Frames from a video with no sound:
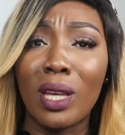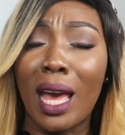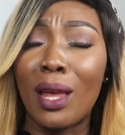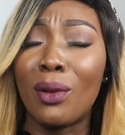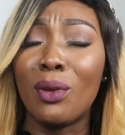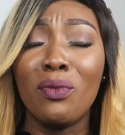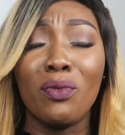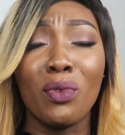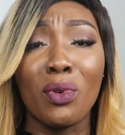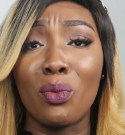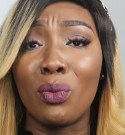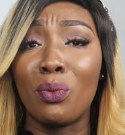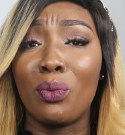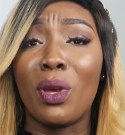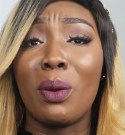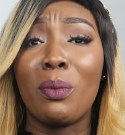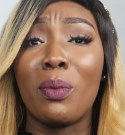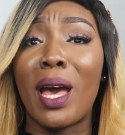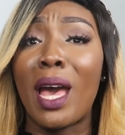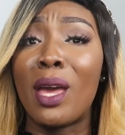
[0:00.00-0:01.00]
I don't even
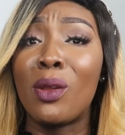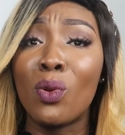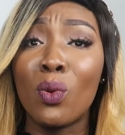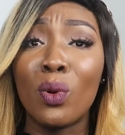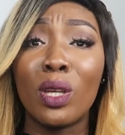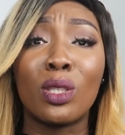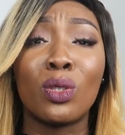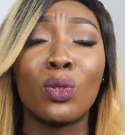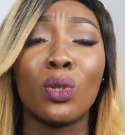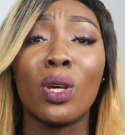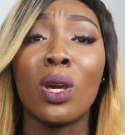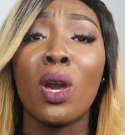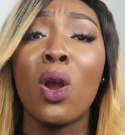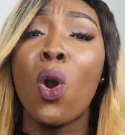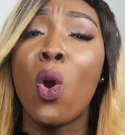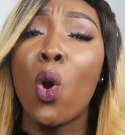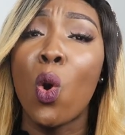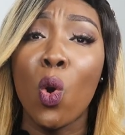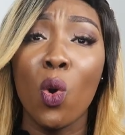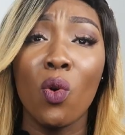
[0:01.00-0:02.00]
remember. I know it took
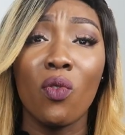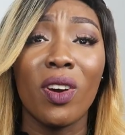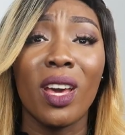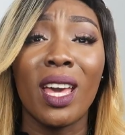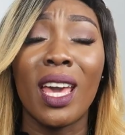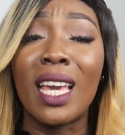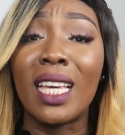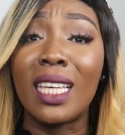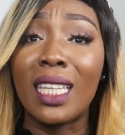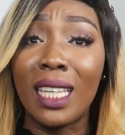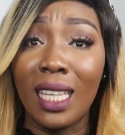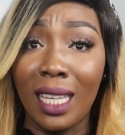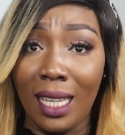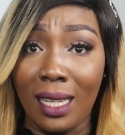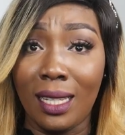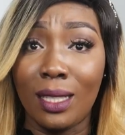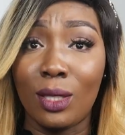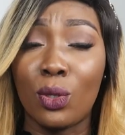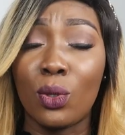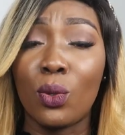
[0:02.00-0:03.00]
over a
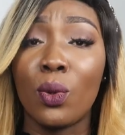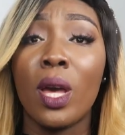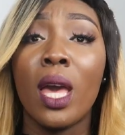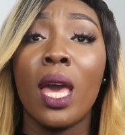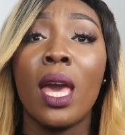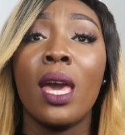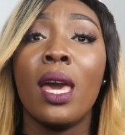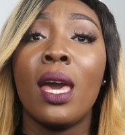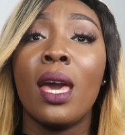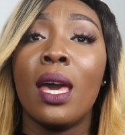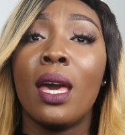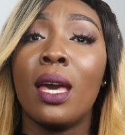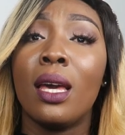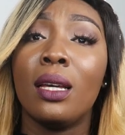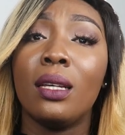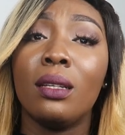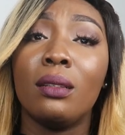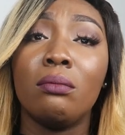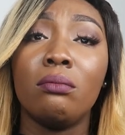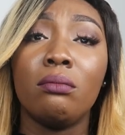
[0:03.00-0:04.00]
year. So
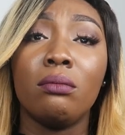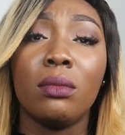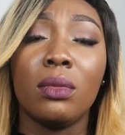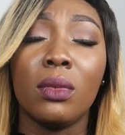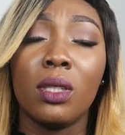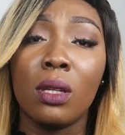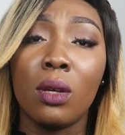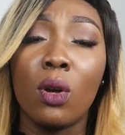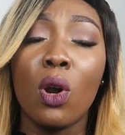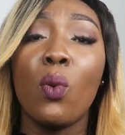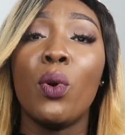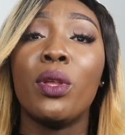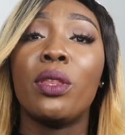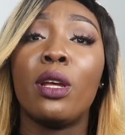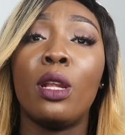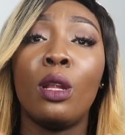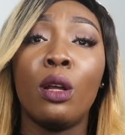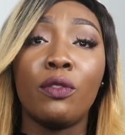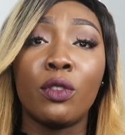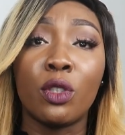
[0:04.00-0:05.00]
go with a
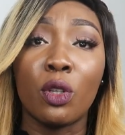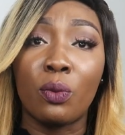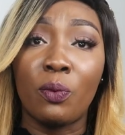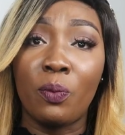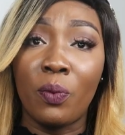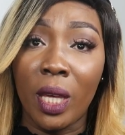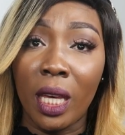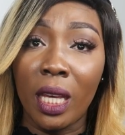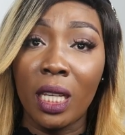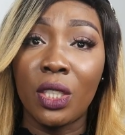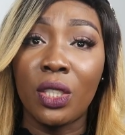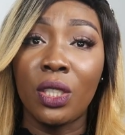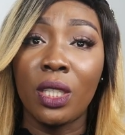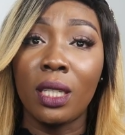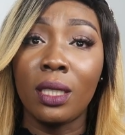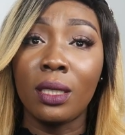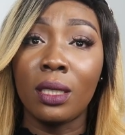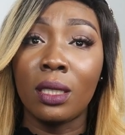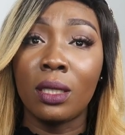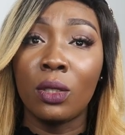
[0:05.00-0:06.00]
lot of
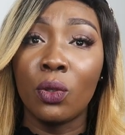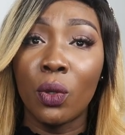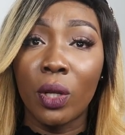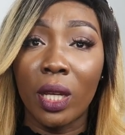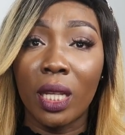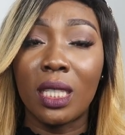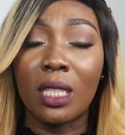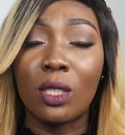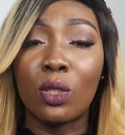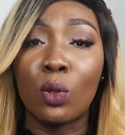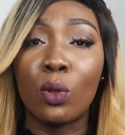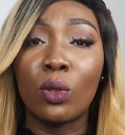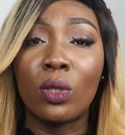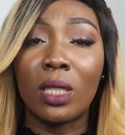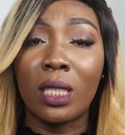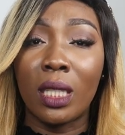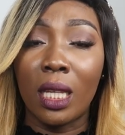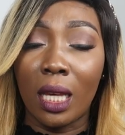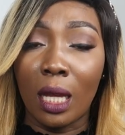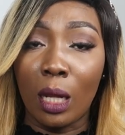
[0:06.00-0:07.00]
patience. Know that it's going to
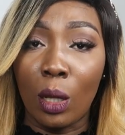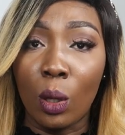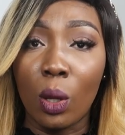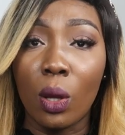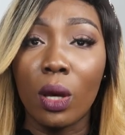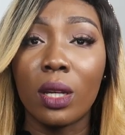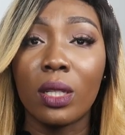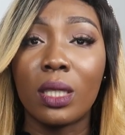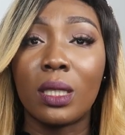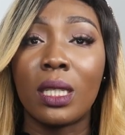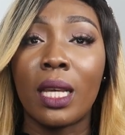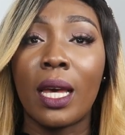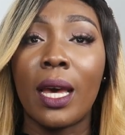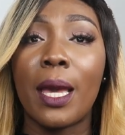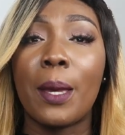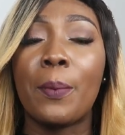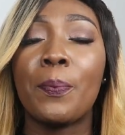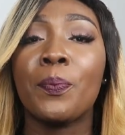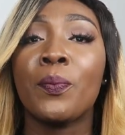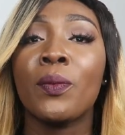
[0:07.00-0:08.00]
take a longer
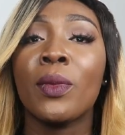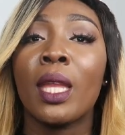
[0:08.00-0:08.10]
time.